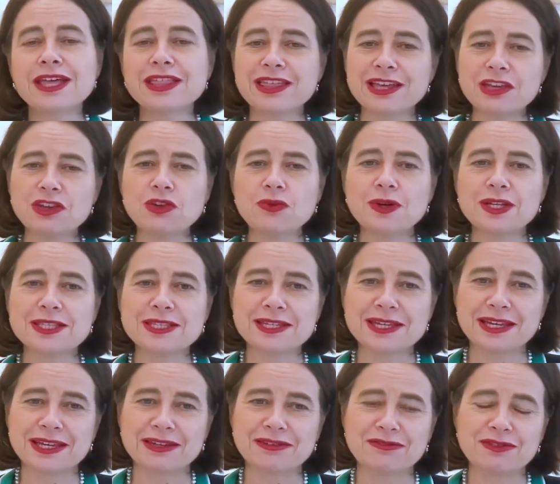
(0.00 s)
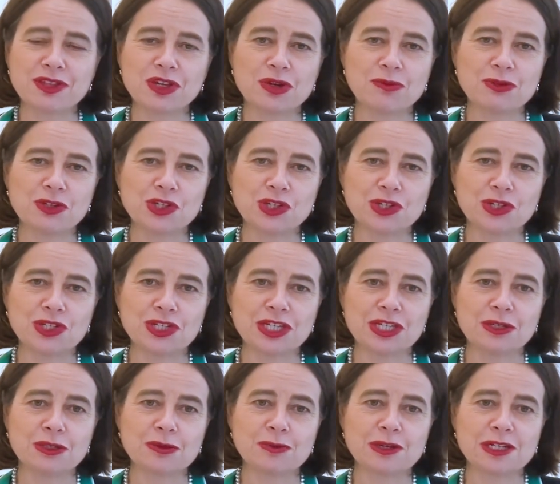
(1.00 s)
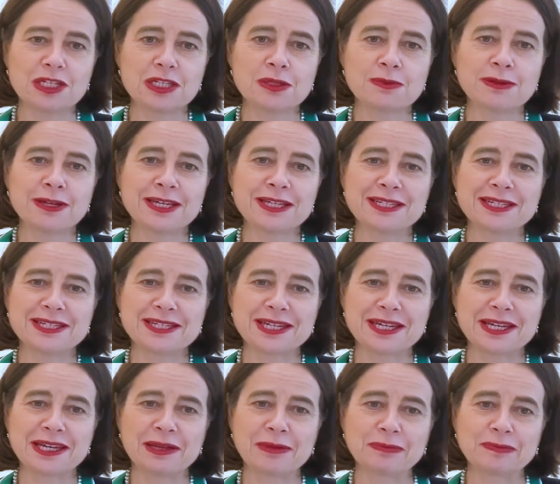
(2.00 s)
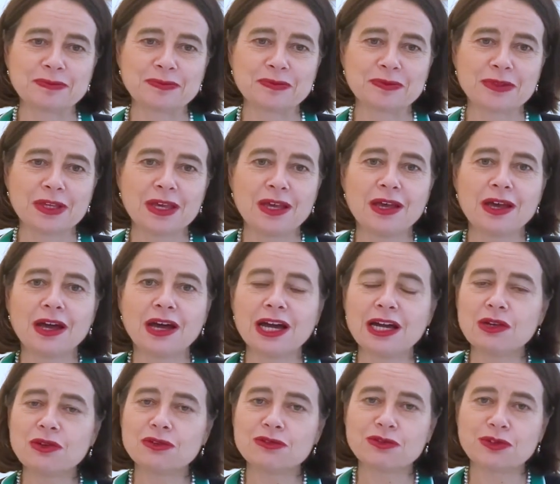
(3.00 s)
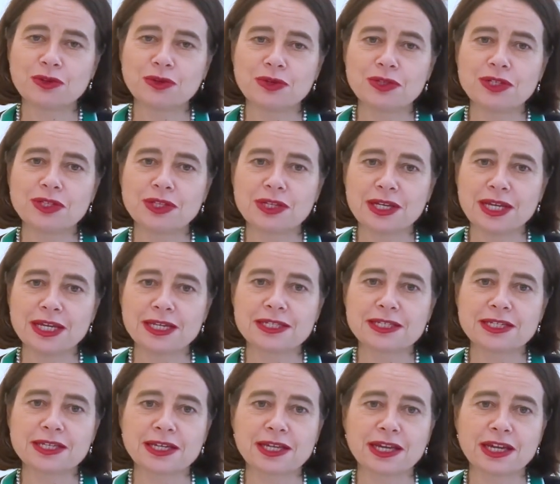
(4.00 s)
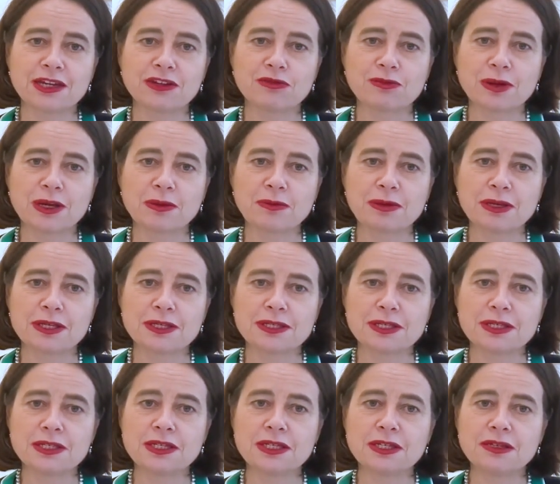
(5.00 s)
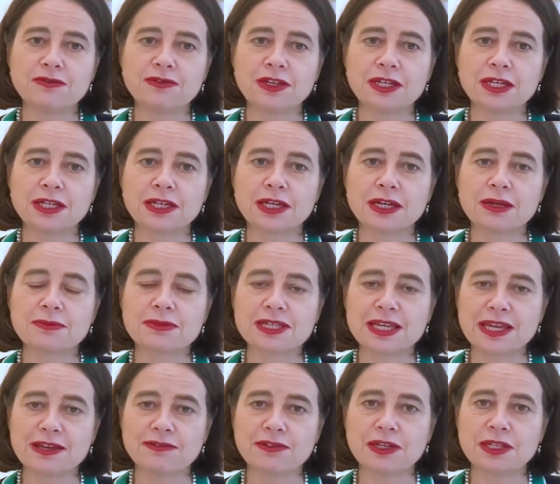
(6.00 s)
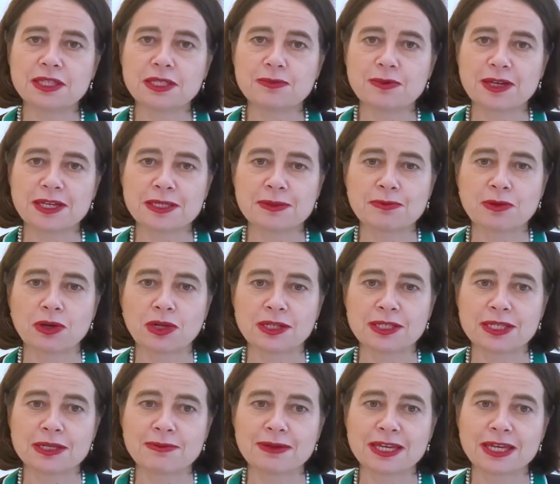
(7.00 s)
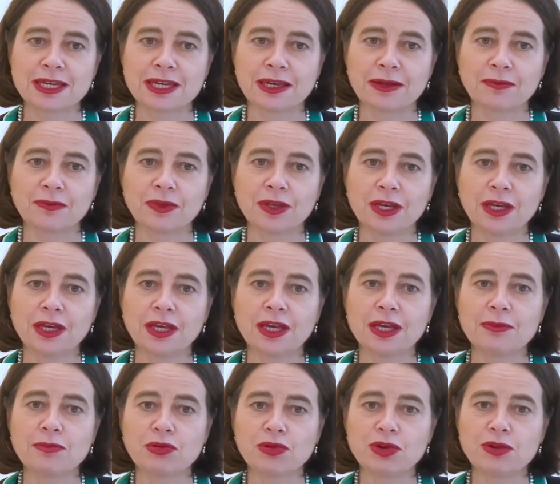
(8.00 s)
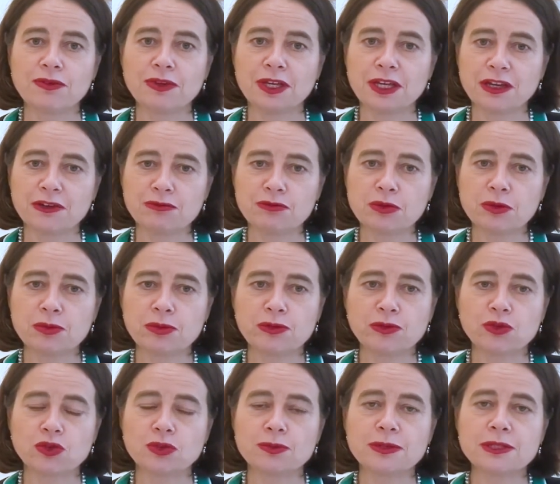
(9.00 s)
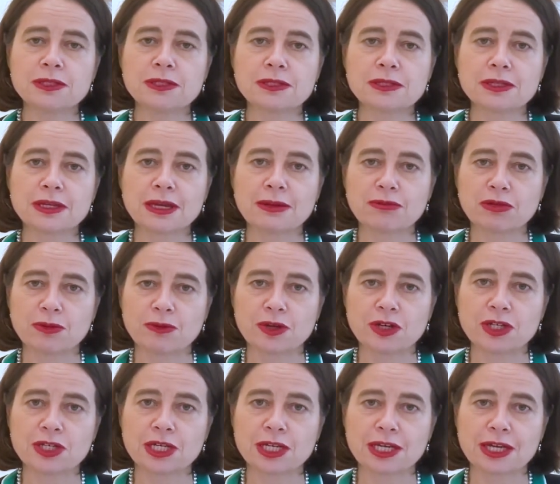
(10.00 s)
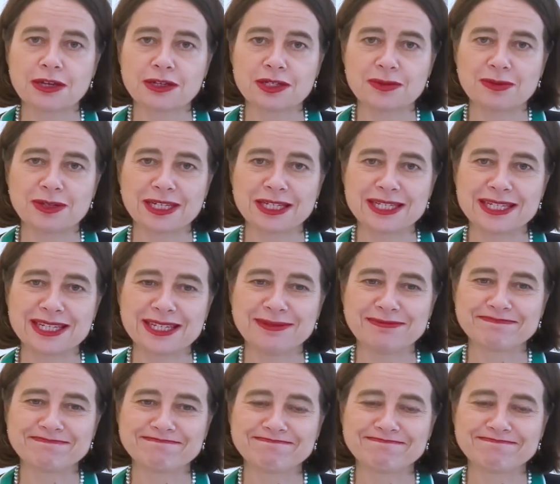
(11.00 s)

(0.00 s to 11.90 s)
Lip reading: Thank you once again for the opportunity to participate today. I look forward to the next decade of PAPI assisting Vietnam's evidence-based policy making, improving government performance and promoting accountability.